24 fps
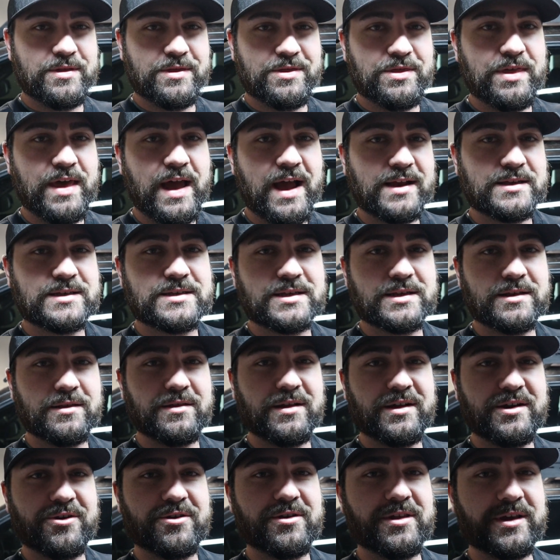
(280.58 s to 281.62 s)
that's
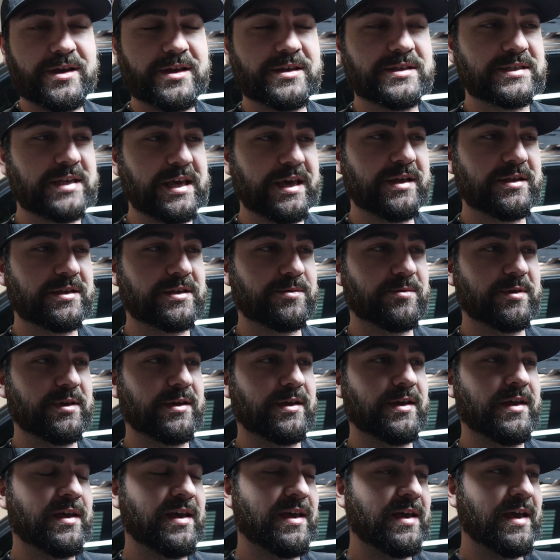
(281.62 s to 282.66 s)
literally insane to
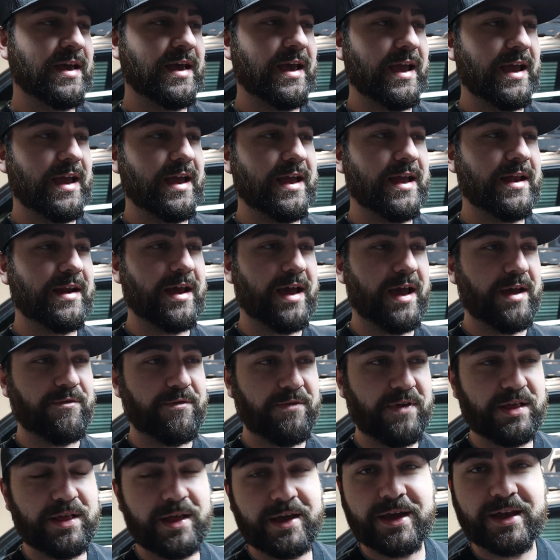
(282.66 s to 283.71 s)
me, and I
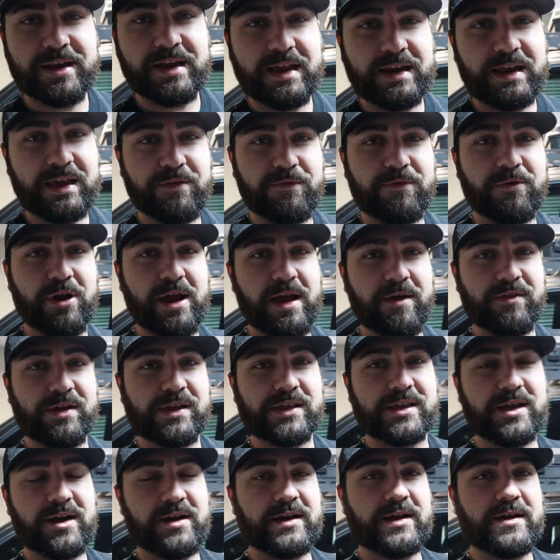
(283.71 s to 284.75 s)
feel like an idiot for
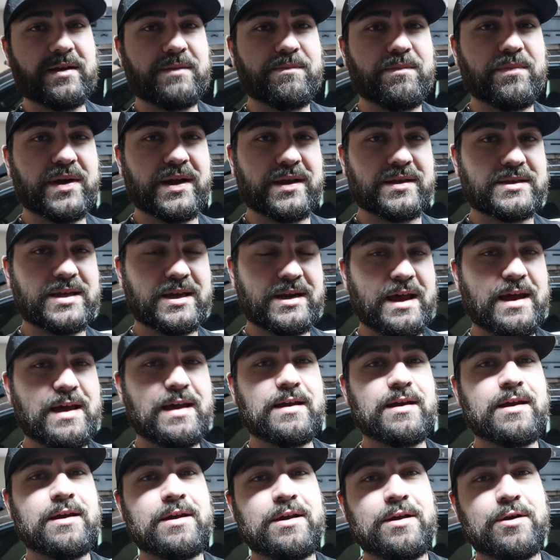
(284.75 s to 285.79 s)
having done it, but
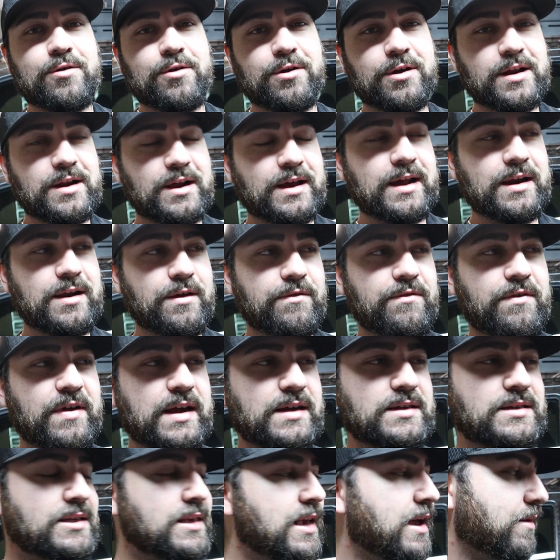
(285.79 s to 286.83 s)
today we're gonna get it
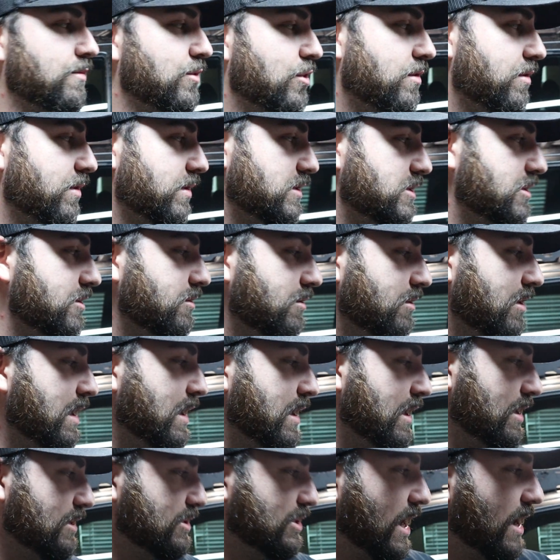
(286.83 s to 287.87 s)
fixed. I'm going to
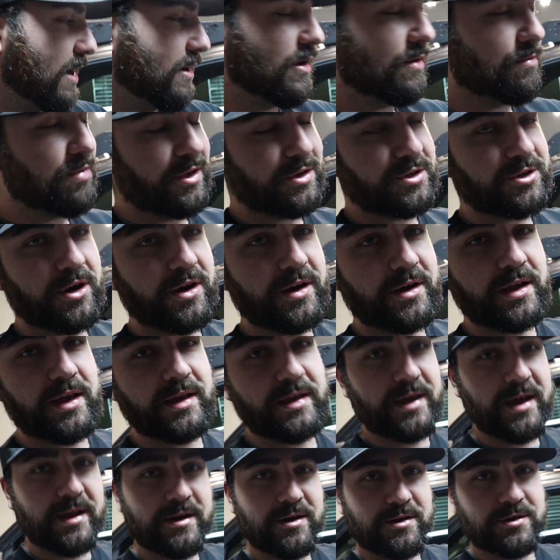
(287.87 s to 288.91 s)
jack up the
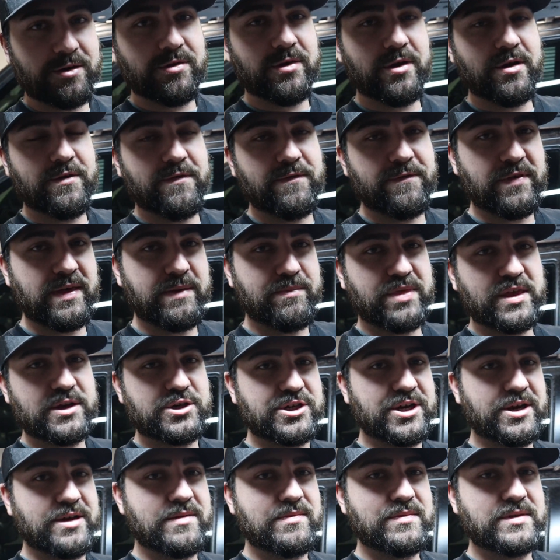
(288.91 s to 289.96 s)
truck, get under there, flip the
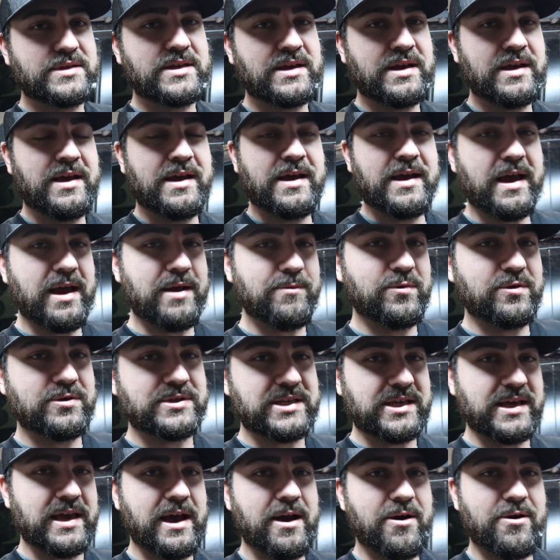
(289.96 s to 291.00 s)
shims, and we'll
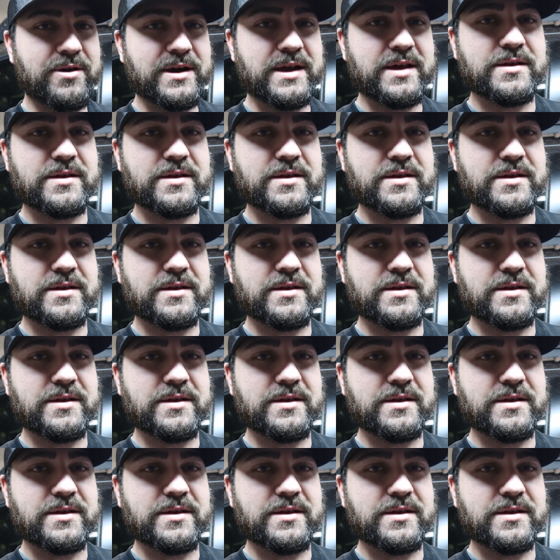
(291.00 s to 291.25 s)
see how it